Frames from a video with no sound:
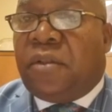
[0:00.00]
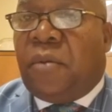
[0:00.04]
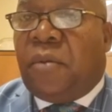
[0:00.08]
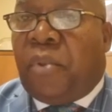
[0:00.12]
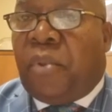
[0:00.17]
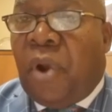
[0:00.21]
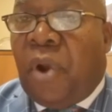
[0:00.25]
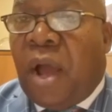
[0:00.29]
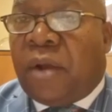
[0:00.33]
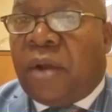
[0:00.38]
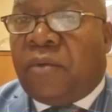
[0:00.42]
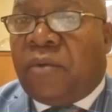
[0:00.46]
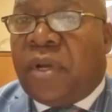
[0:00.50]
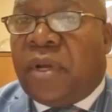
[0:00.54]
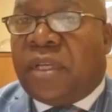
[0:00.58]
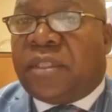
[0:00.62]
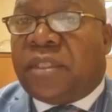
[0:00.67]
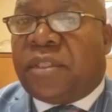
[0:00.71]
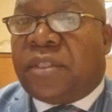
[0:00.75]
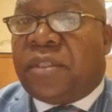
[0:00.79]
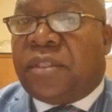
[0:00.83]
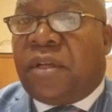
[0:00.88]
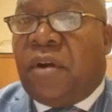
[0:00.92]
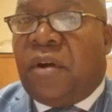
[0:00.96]
the
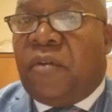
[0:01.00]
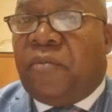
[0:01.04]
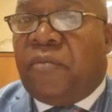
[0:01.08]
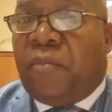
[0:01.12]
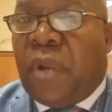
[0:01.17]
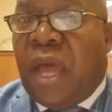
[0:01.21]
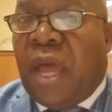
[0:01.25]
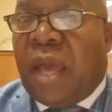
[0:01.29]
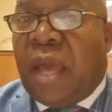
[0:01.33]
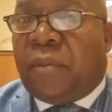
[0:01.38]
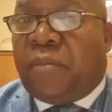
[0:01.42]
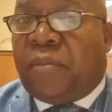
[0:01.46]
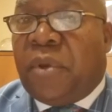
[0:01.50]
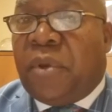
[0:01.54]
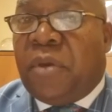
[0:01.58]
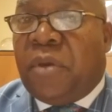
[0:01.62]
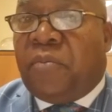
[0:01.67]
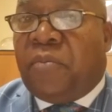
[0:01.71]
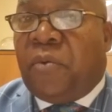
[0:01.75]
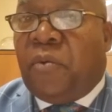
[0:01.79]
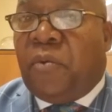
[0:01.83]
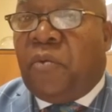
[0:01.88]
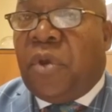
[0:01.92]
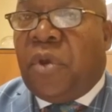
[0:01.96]
progress of Black
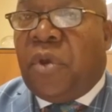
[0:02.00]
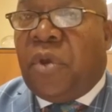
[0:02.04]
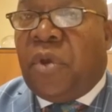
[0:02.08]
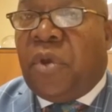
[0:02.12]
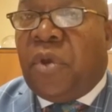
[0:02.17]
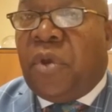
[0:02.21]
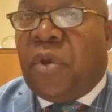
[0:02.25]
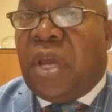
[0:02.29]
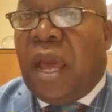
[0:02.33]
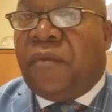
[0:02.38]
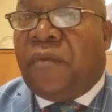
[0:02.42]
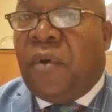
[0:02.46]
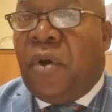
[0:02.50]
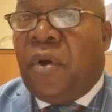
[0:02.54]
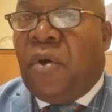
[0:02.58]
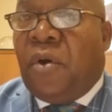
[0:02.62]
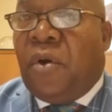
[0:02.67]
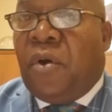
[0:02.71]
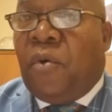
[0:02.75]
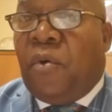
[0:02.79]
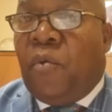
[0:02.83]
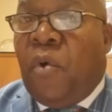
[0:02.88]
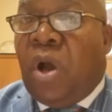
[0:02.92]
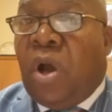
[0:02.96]
people. We have
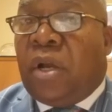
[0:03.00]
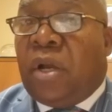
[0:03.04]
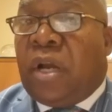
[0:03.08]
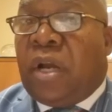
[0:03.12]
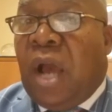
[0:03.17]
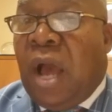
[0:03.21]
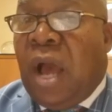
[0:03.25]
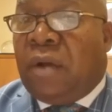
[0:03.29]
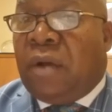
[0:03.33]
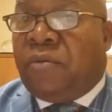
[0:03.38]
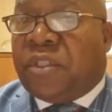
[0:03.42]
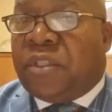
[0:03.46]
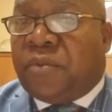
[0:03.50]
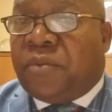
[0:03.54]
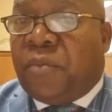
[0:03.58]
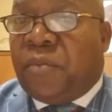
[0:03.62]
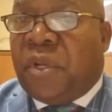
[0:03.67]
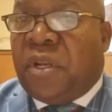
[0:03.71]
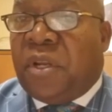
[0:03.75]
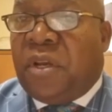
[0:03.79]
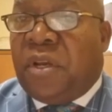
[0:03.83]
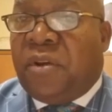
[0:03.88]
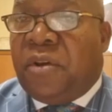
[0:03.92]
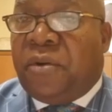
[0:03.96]
one
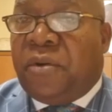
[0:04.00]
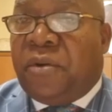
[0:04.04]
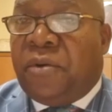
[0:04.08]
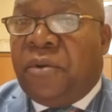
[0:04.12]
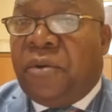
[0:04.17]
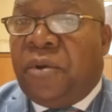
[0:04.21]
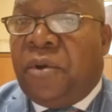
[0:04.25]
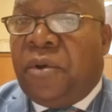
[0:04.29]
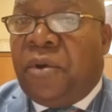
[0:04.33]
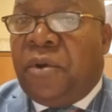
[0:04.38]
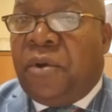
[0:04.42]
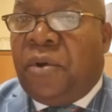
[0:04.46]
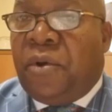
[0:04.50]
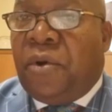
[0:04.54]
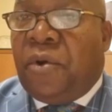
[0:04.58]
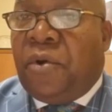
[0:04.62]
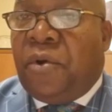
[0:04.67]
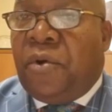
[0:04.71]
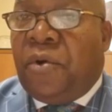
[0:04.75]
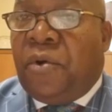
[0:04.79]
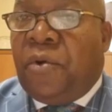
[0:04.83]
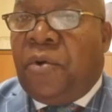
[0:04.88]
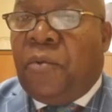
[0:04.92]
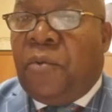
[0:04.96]
congressman here
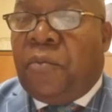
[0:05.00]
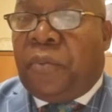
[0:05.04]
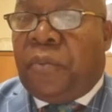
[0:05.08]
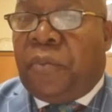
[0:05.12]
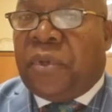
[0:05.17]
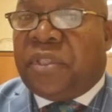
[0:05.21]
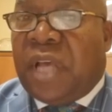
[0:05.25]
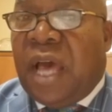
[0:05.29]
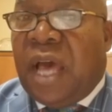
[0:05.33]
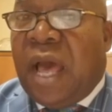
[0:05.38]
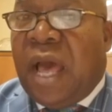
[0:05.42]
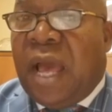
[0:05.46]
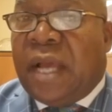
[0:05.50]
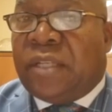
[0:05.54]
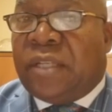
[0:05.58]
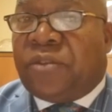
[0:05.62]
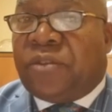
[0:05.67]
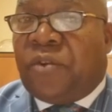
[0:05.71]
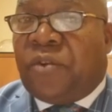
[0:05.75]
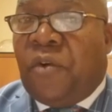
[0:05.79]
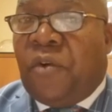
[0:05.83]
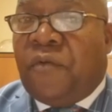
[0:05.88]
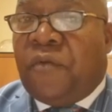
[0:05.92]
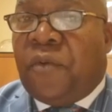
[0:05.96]
who
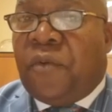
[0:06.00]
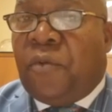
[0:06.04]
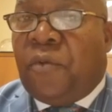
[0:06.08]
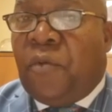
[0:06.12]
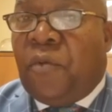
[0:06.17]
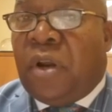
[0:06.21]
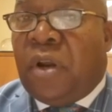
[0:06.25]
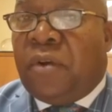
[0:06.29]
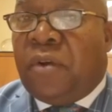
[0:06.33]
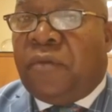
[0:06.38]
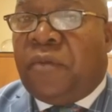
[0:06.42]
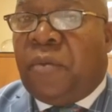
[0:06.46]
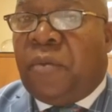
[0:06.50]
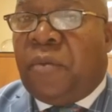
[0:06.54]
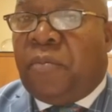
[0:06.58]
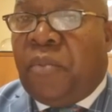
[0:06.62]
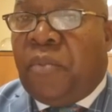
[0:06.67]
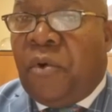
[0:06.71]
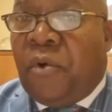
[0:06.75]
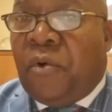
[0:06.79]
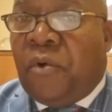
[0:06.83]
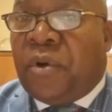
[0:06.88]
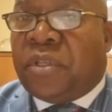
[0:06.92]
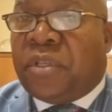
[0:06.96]
presides over one of the
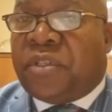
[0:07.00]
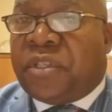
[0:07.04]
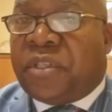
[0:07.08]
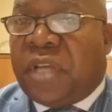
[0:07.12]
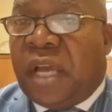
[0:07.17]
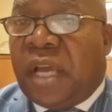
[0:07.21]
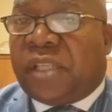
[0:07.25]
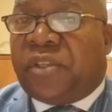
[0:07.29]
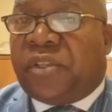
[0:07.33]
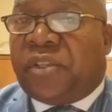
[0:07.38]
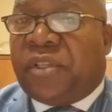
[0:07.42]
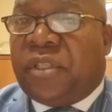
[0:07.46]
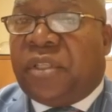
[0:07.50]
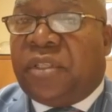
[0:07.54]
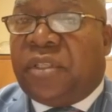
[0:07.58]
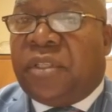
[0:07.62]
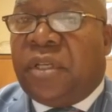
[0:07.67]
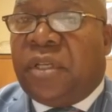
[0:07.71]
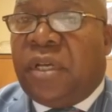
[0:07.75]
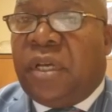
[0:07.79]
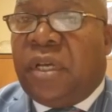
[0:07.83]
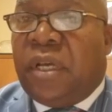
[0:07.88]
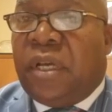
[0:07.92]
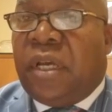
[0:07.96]
poorest sections
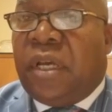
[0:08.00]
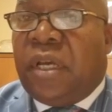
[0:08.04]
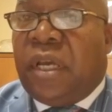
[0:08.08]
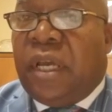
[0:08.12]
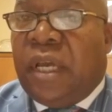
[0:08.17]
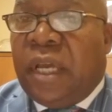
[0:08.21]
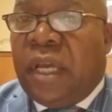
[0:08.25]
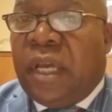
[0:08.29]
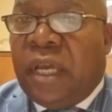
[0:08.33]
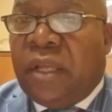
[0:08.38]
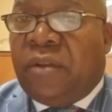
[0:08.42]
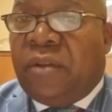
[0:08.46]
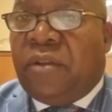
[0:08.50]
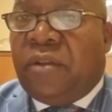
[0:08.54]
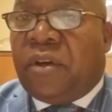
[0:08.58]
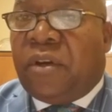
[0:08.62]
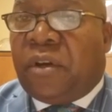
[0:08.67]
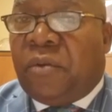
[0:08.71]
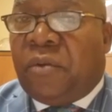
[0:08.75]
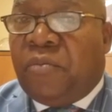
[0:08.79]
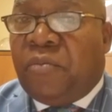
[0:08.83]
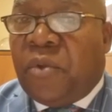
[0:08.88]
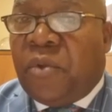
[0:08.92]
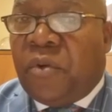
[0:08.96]
in the
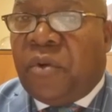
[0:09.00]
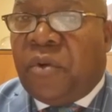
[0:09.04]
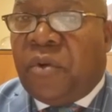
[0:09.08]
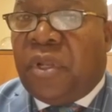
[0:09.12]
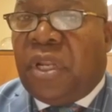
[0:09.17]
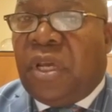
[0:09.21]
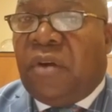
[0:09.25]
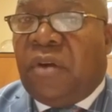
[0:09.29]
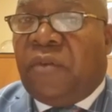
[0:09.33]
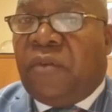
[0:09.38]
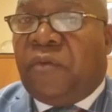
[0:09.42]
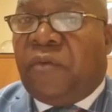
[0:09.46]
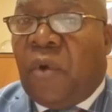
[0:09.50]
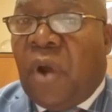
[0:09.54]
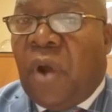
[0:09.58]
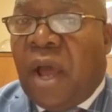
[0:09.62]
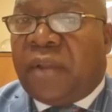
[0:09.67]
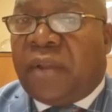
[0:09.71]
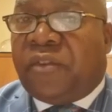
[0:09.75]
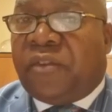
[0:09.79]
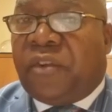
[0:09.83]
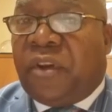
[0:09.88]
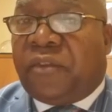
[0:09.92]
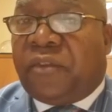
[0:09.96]
community of
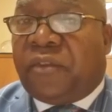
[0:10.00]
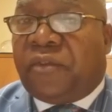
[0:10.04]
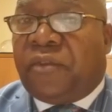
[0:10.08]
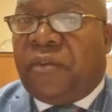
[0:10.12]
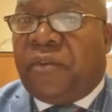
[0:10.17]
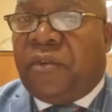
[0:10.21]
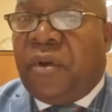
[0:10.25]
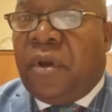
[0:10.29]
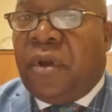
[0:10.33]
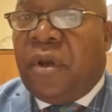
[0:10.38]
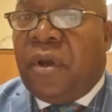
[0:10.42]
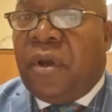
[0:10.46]
Rochester.